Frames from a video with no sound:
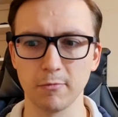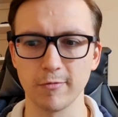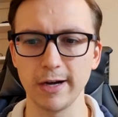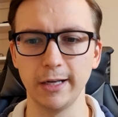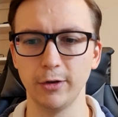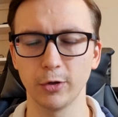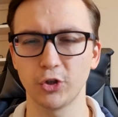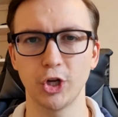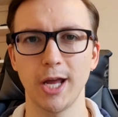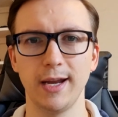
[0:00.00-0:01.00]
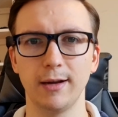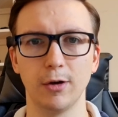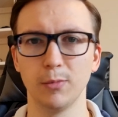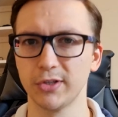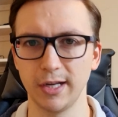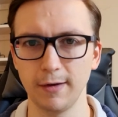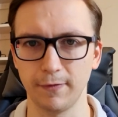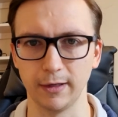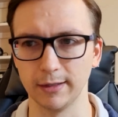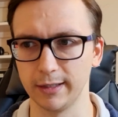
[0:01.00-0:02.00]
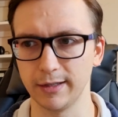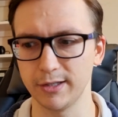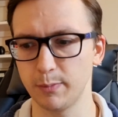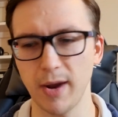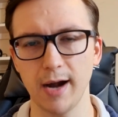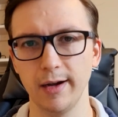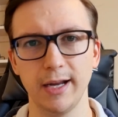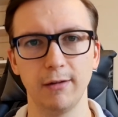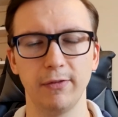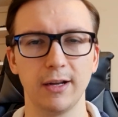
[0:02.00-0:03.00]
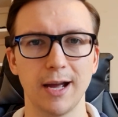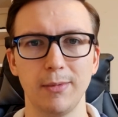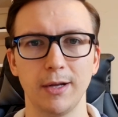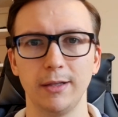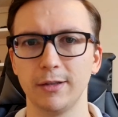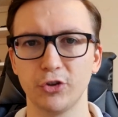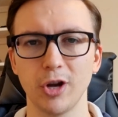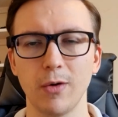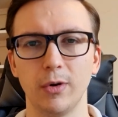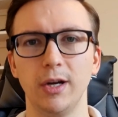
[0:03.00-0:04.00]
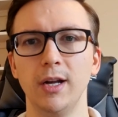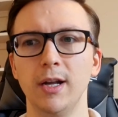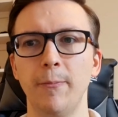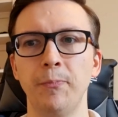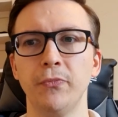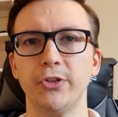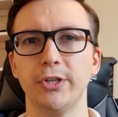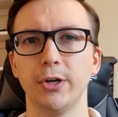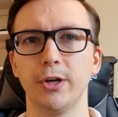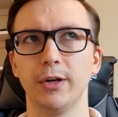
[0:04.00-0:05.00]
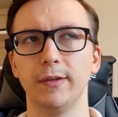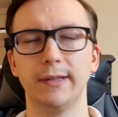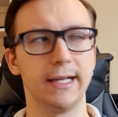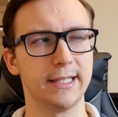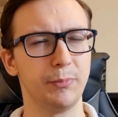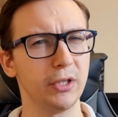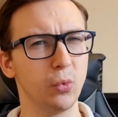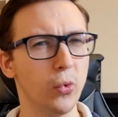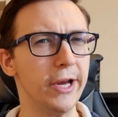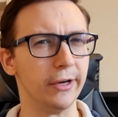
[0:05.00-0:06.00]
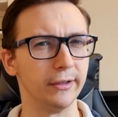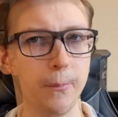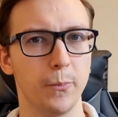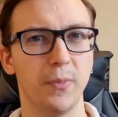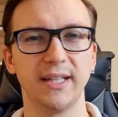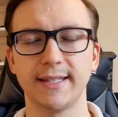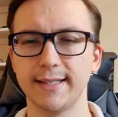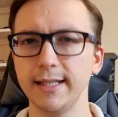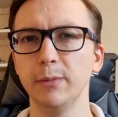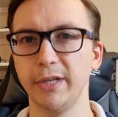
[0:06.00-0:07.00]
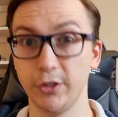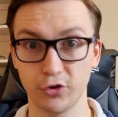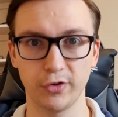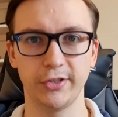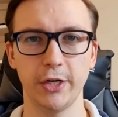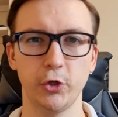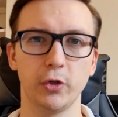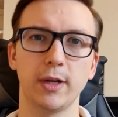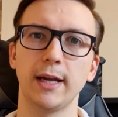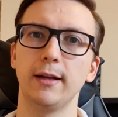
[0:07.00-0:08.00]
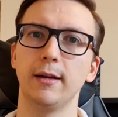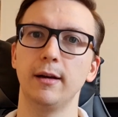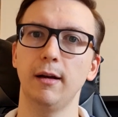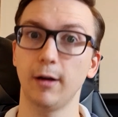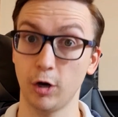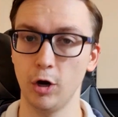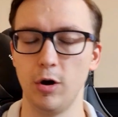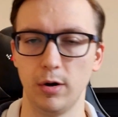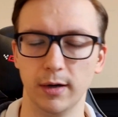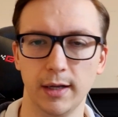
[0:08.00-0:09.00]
really not shedding almost anything, like there's barely anything coming in the shower. So that's a bit weird, but still miniaturization can occur.